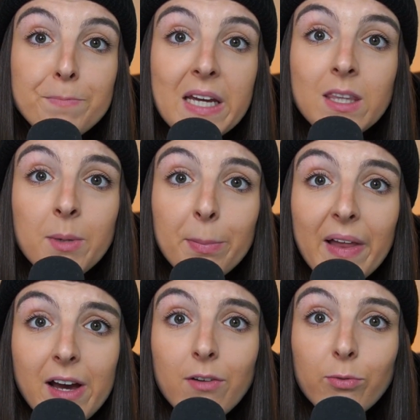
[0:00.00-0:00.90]
get them a
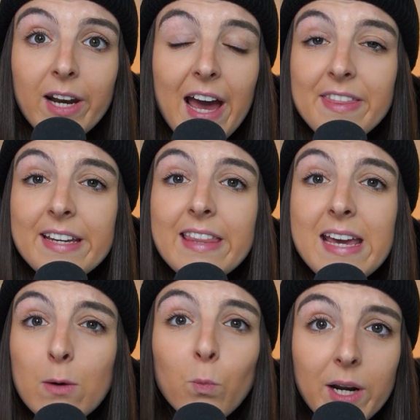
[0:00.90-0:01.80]
playoff win. I think they
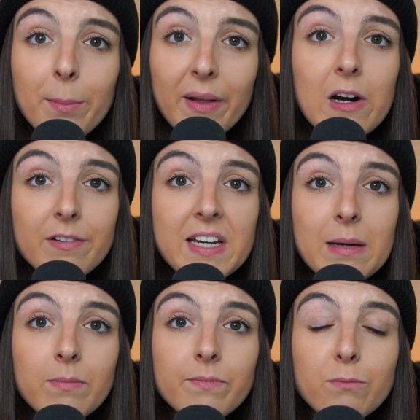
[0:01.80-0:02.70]
can win a playoff
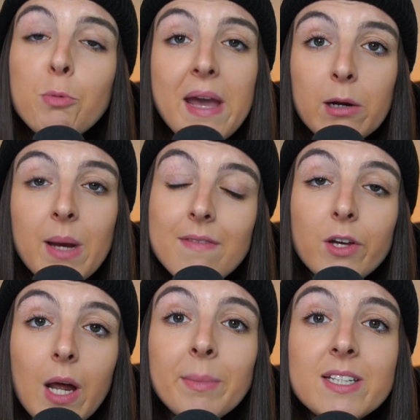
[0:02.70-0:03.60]
game with Baker
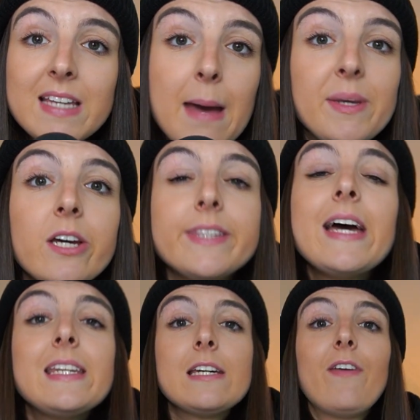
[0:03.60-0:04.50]
Mayfield. I'm going to say it because
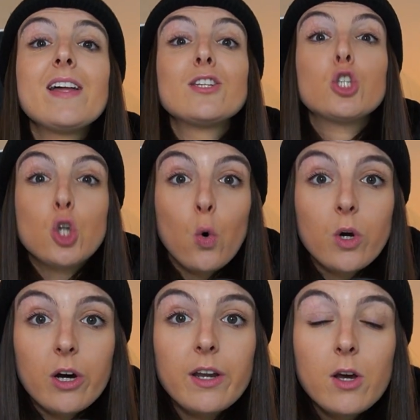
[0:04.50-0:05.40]
that defense is so
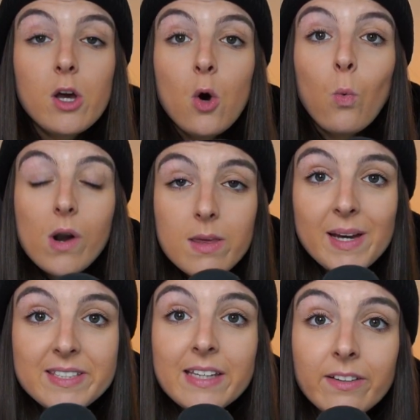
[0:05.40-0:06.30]
good, one of the
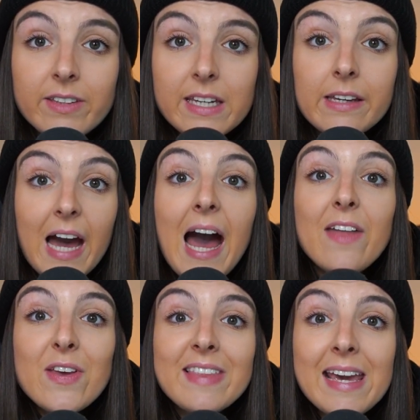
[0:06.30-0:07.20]
best in the league. I
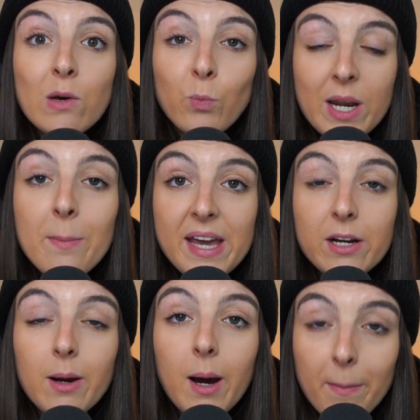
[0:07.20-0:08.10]
think they can win a
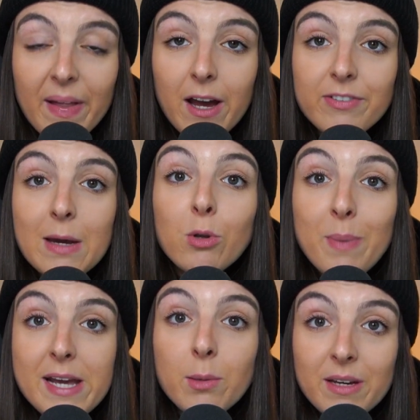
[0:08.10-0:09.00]
Baker a playoff game with
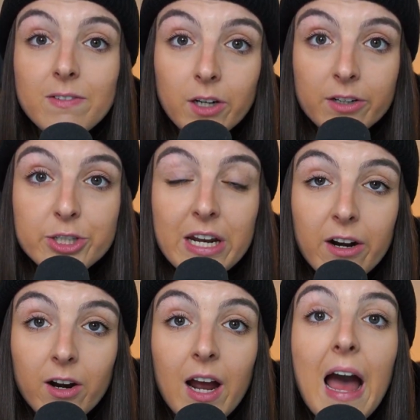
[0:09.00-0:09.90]
Baker Mayfield under
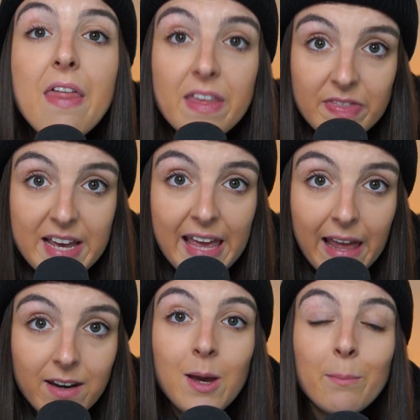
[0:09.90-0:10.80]
center. I think they
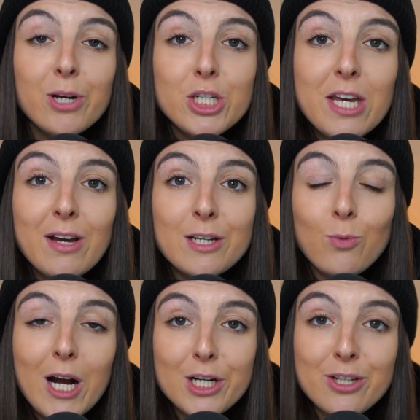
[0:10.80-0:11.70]
can. Appreciate you guys
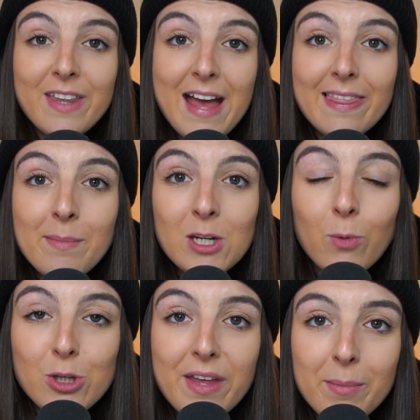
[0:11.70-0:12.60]
watching until the end. Let me know
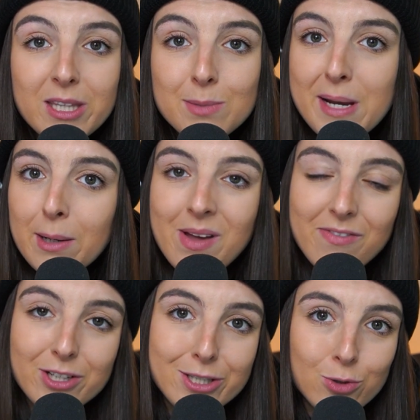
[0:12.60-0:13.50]
what you think about this Baker
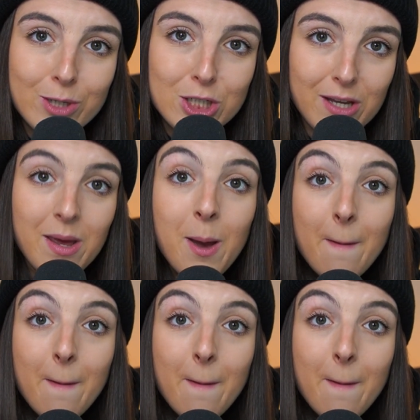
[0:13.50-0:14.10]
Mayfield situation.